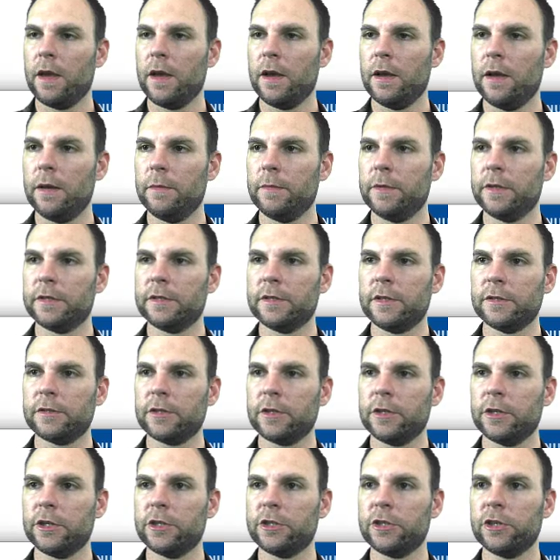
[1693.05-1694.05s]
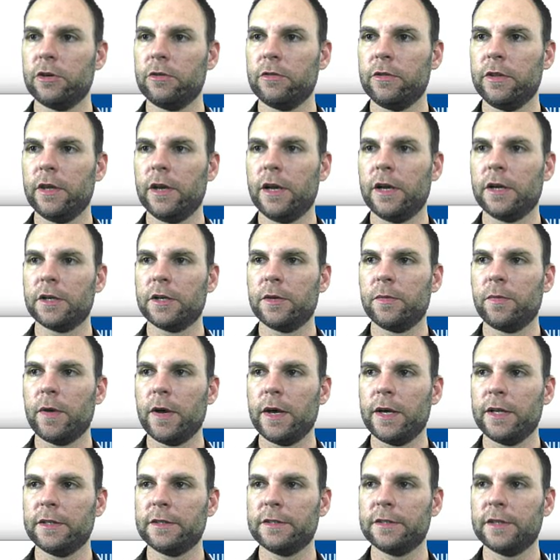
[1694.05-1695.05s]
And it's also going to show the
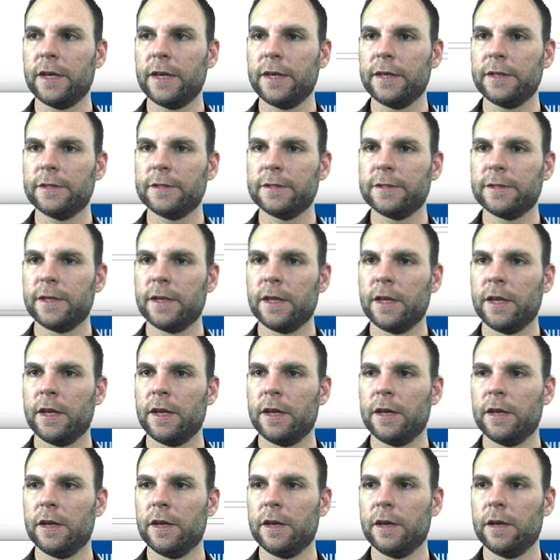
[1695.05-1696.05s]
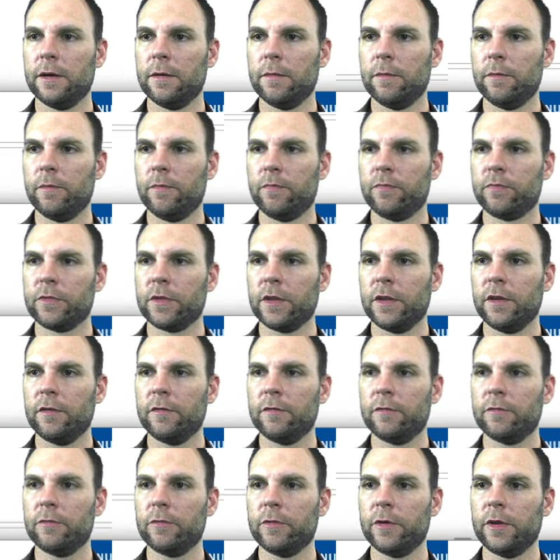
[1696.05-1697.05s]
occupied sites.
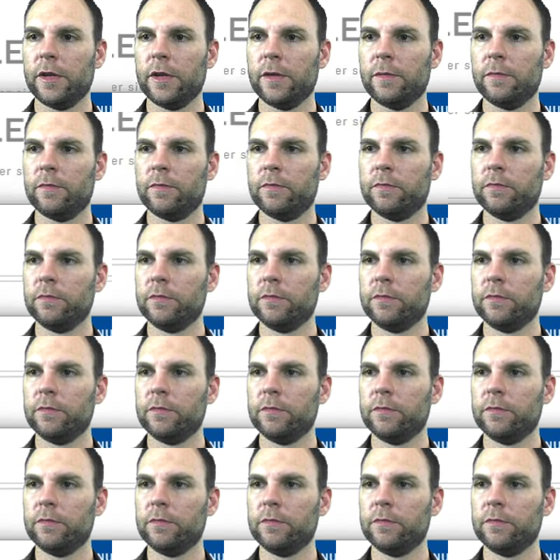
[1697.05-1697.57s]
If we